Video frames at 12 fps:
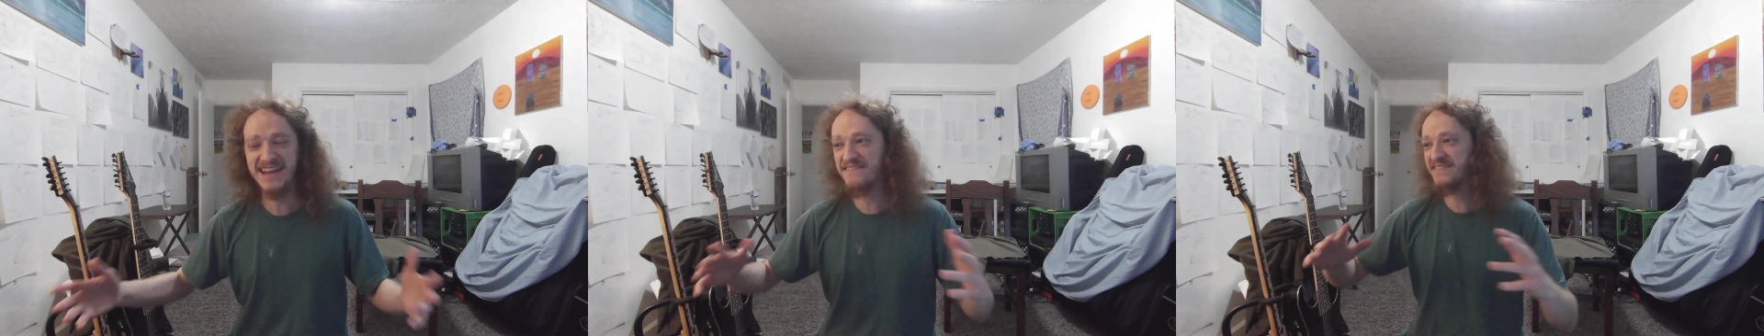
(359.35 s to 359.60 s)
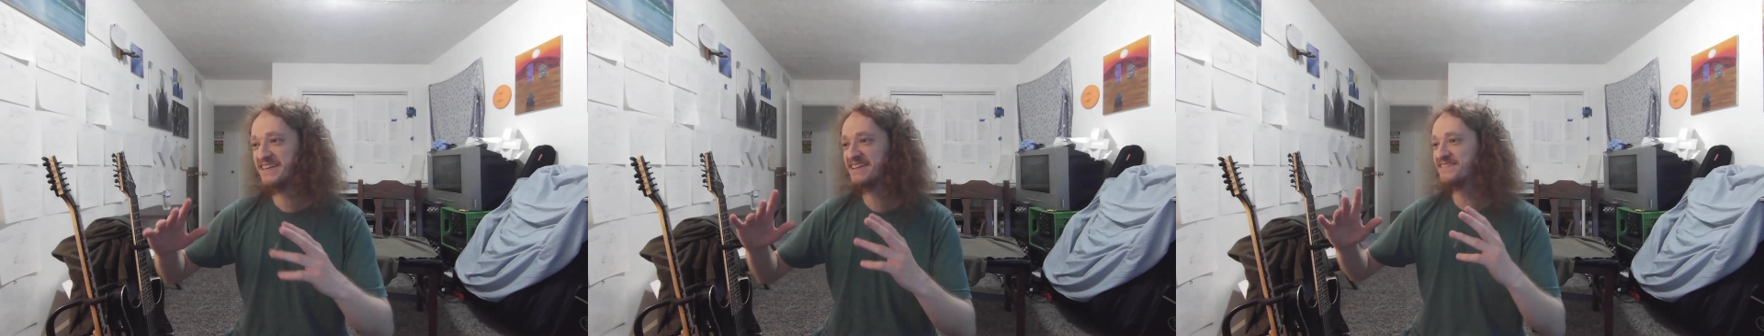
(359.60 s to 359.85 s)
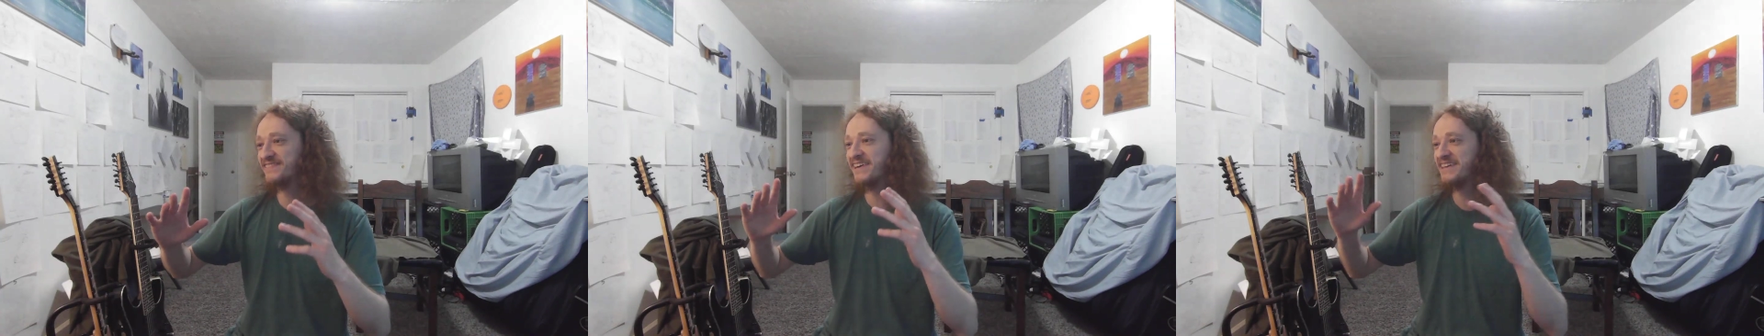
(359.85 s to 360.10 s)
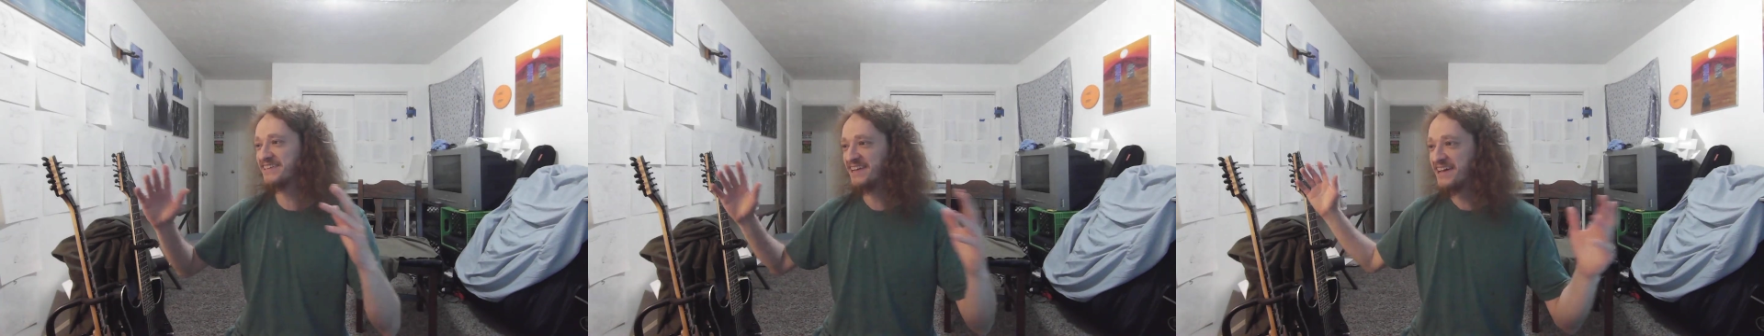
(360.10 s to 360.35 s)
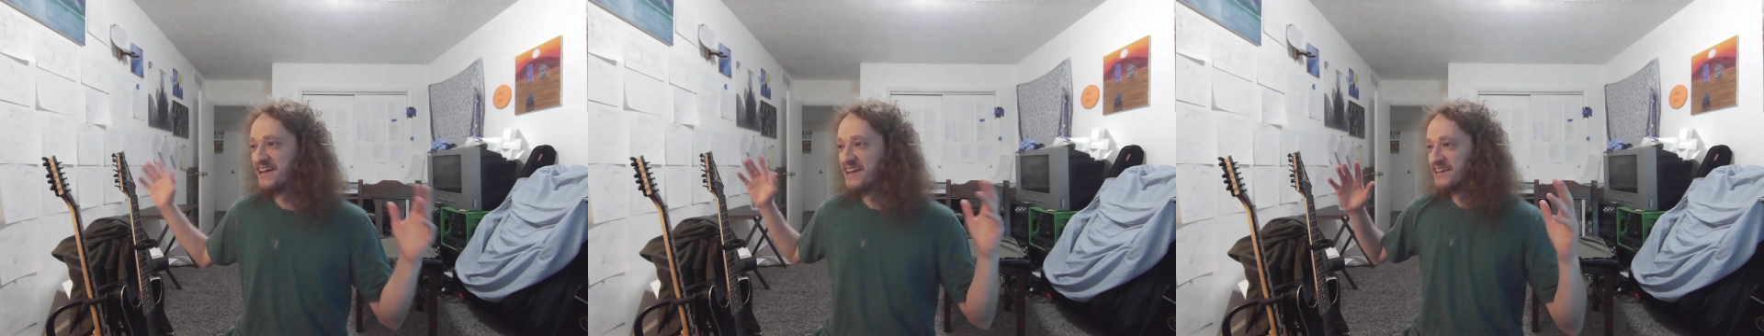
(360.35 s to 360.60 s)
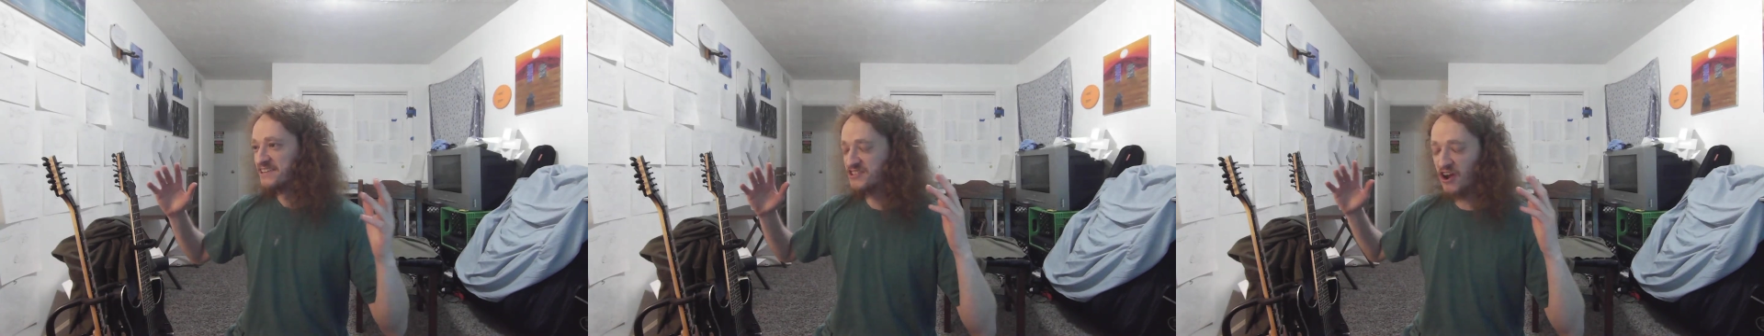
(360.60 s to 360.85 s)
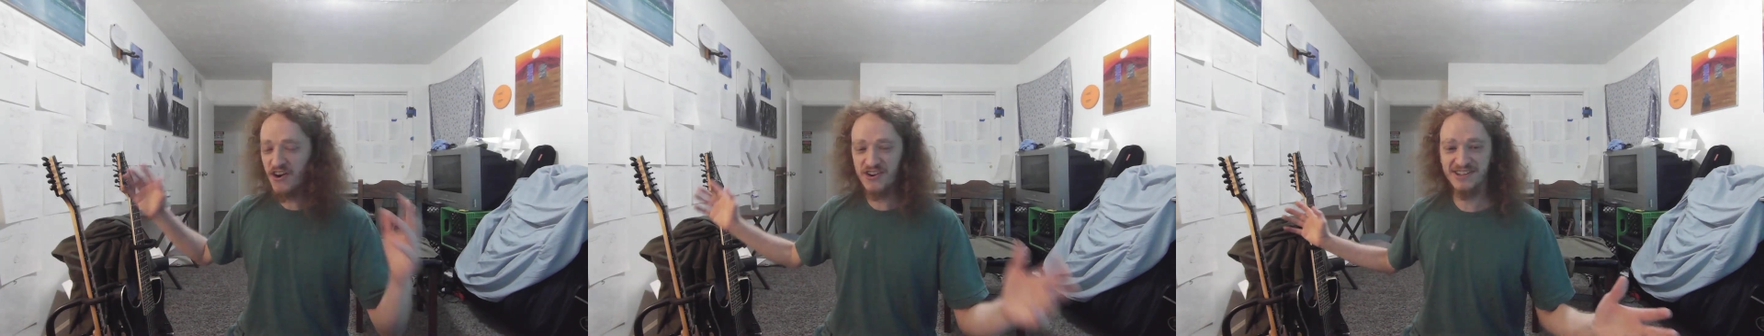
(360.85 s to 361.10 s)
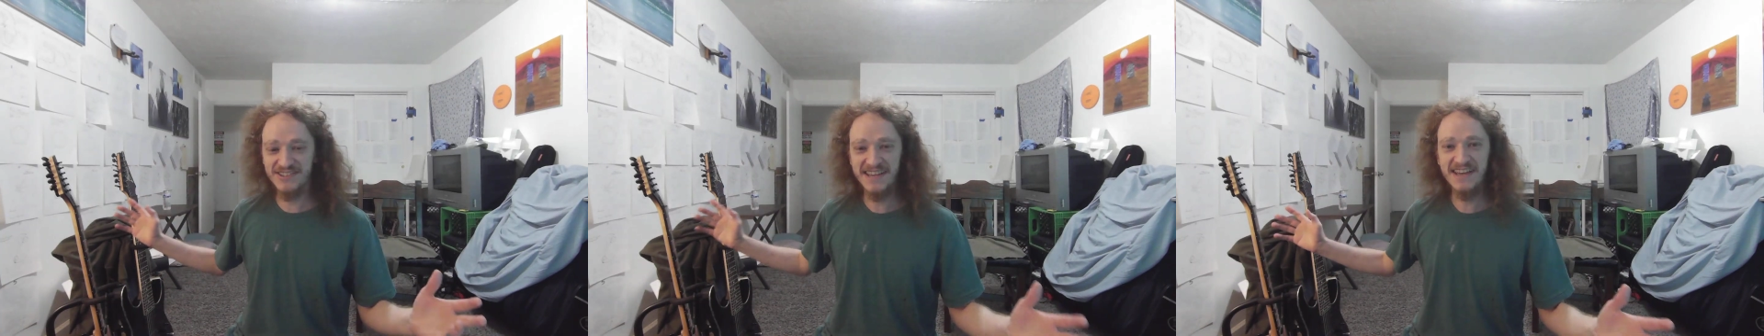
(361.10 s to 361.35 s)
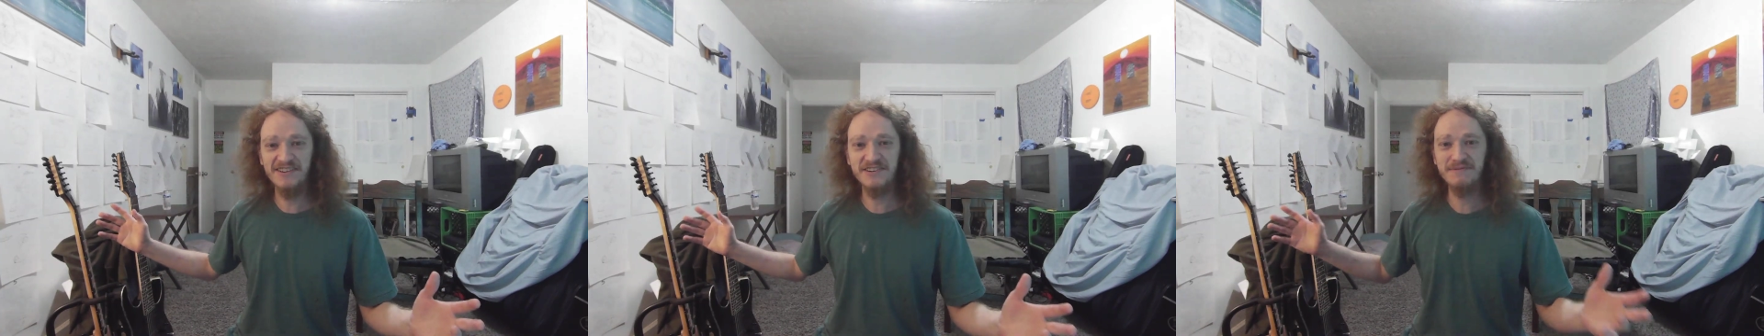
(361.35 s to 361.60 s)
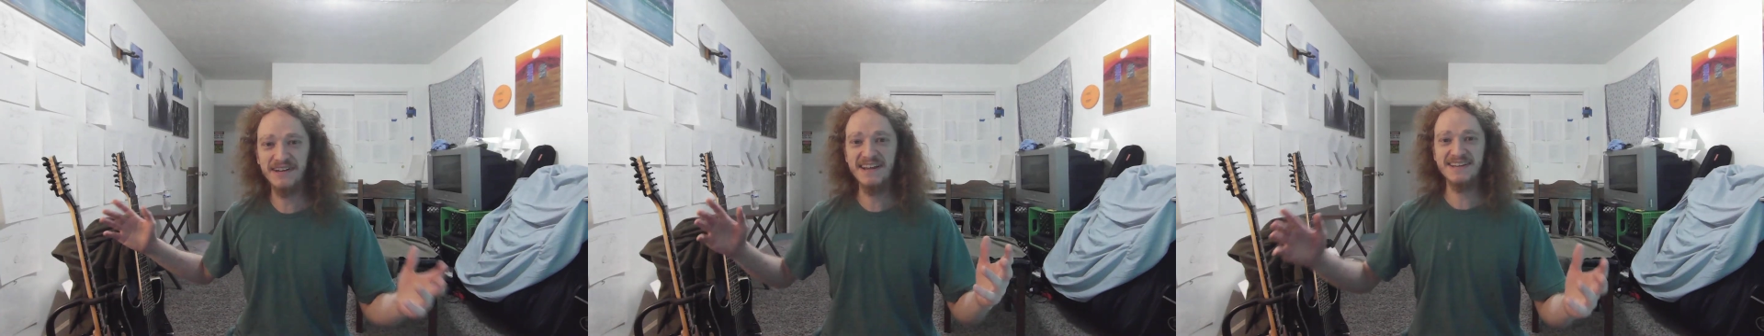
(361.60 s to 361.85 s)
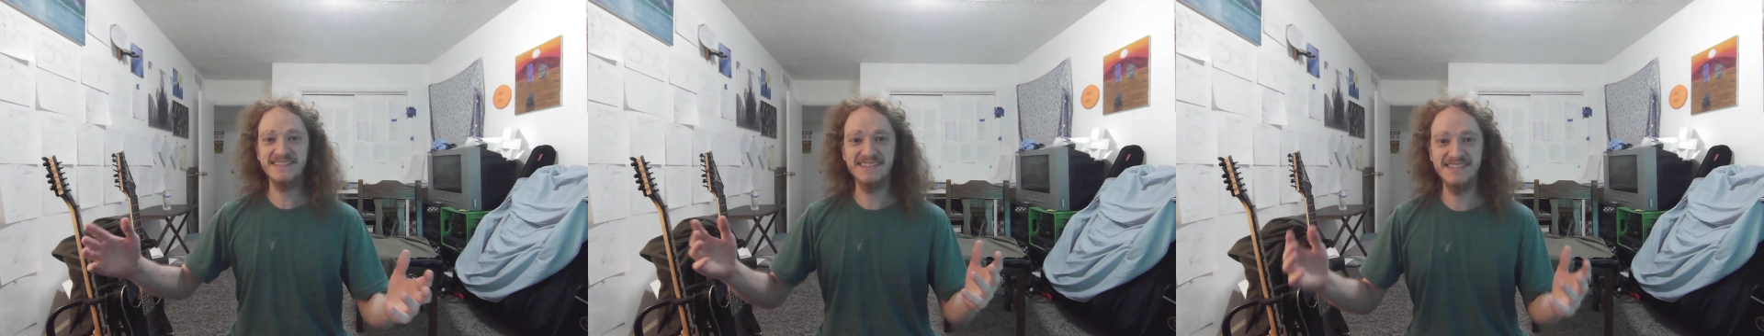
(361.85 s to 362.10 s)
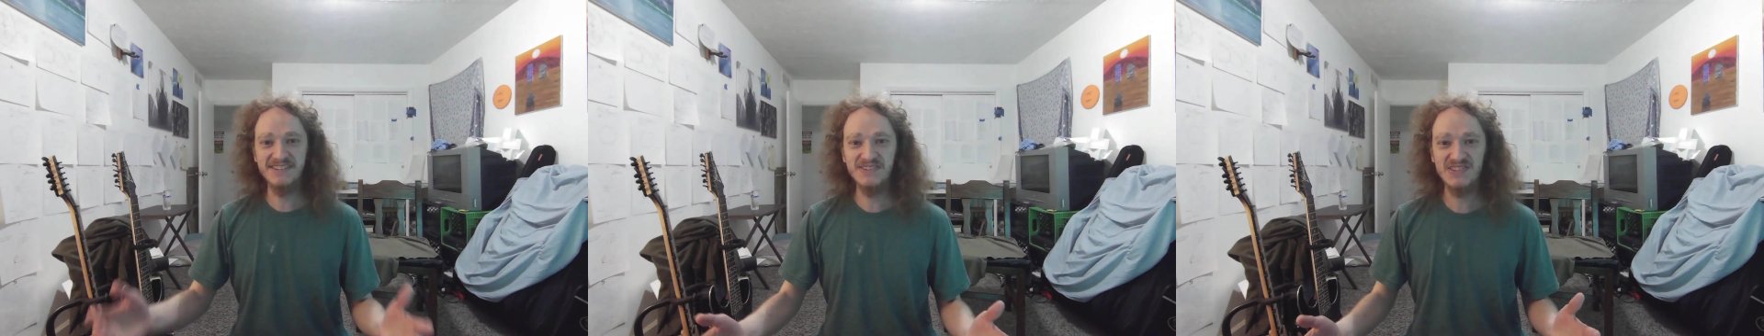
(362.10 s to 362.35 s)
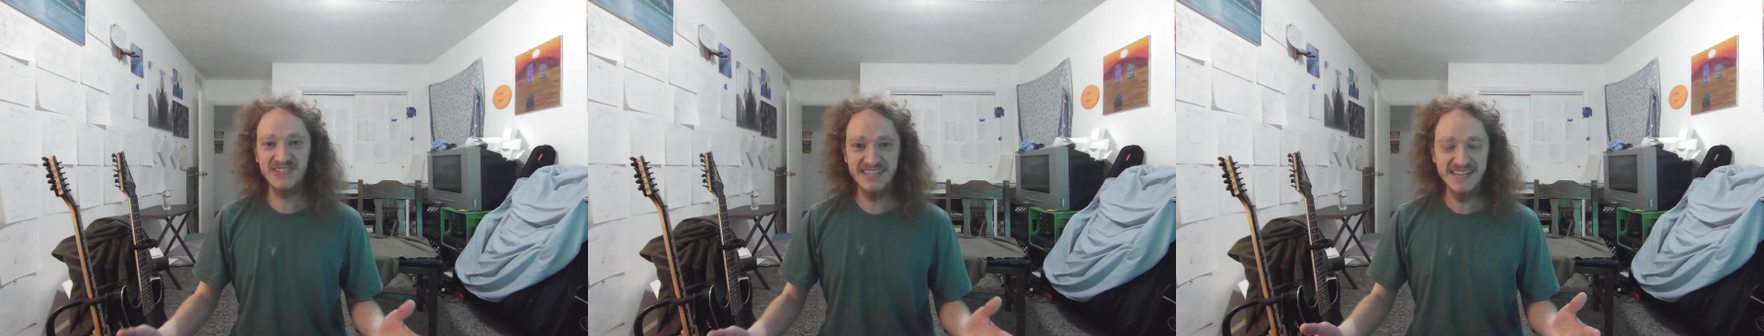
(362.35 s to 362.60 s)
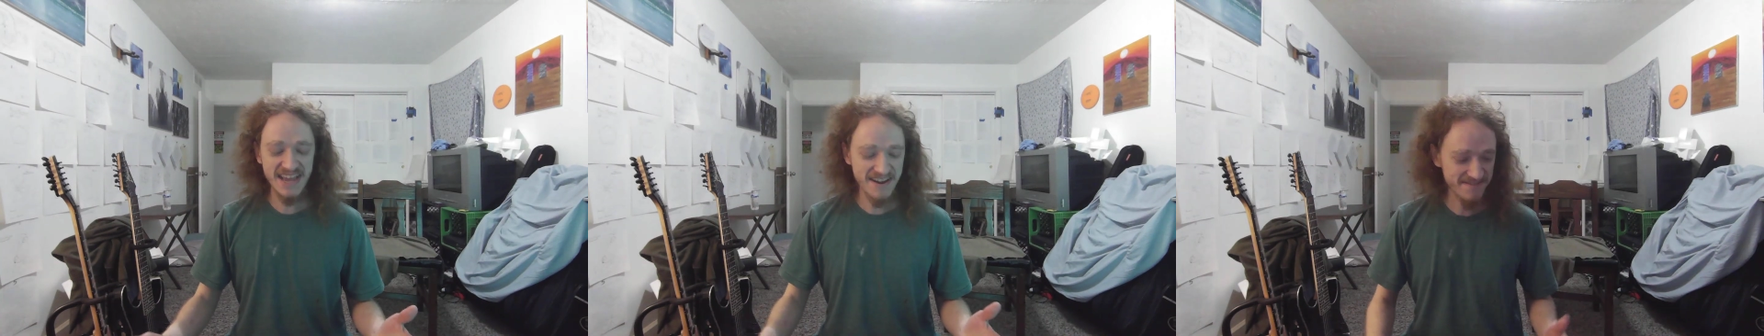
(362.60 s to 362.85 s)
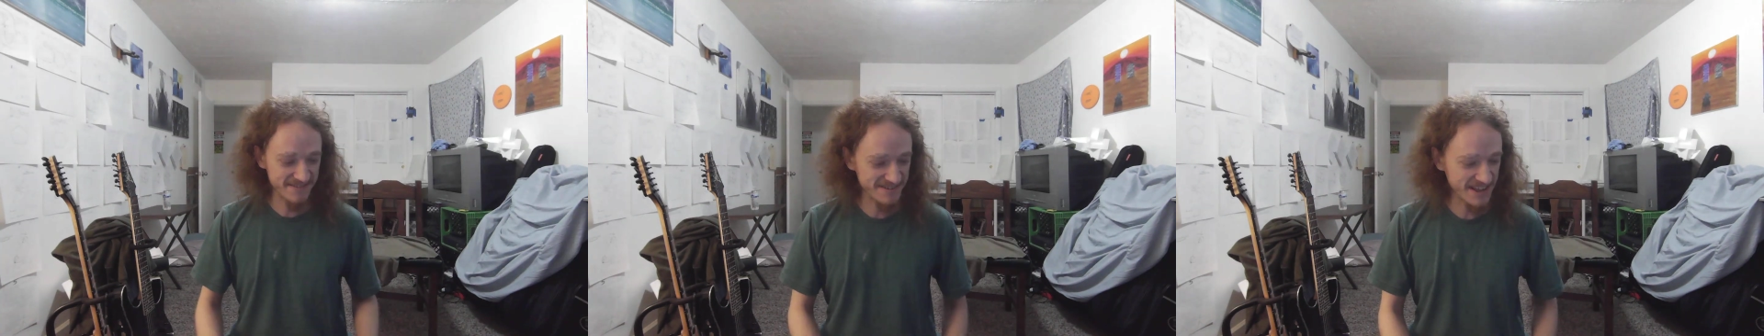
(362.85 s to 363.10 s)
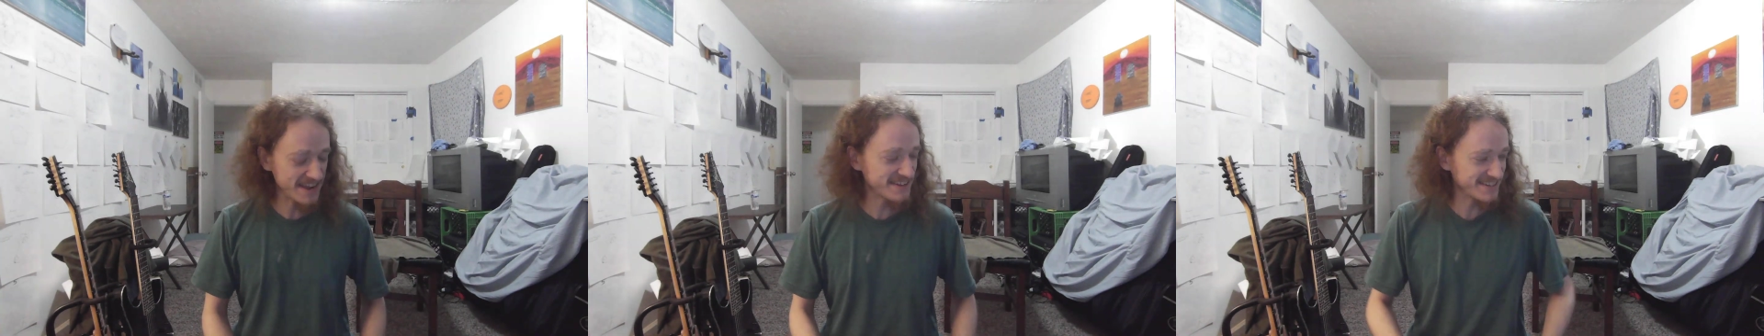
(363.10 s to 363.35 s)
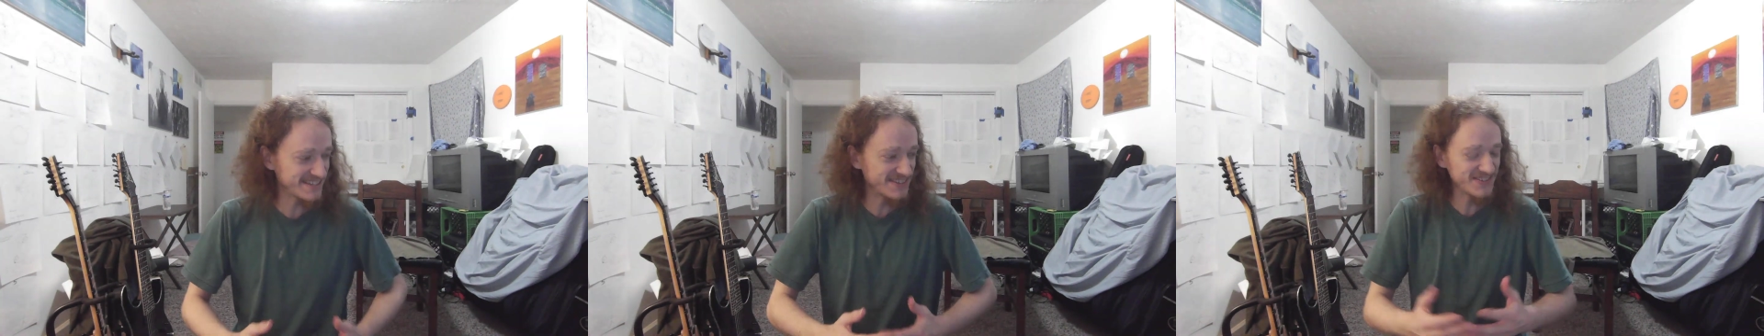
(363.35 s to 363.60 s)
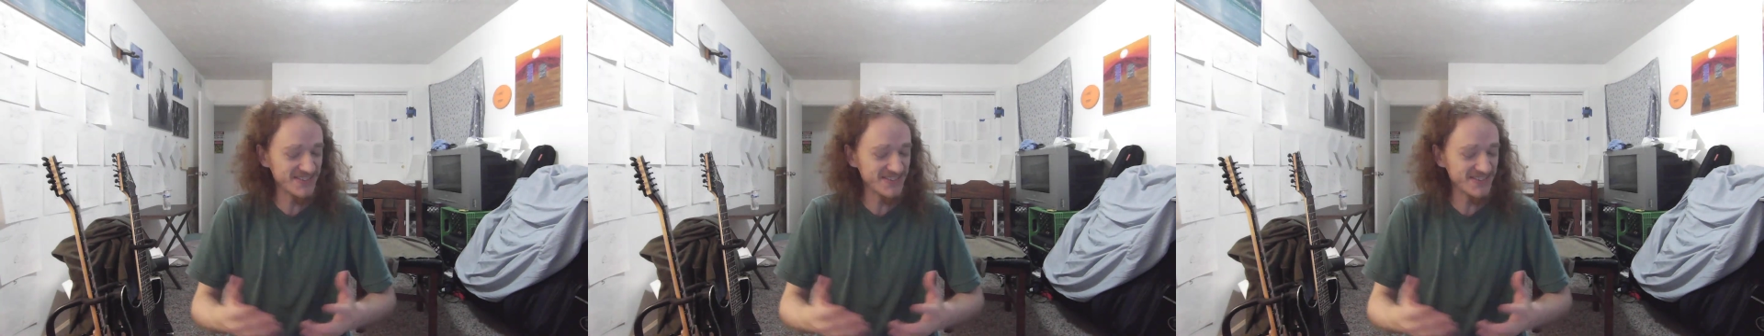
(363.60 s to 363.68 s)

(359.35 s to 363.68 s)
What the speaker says: Everything's like dark as hell, but I can still see I can still